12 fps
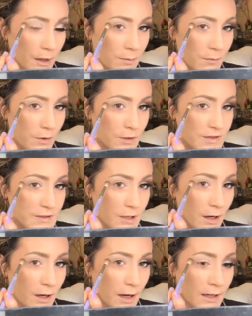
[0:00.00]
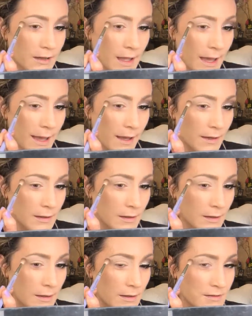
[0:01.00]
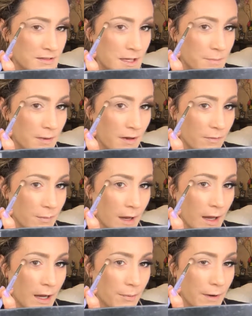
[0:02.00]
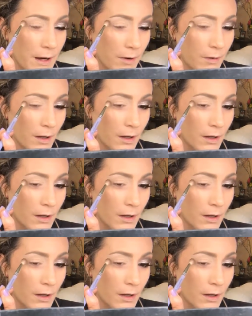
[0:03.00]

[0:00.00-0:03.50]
And I'm going to start at the tip of my eyebrow.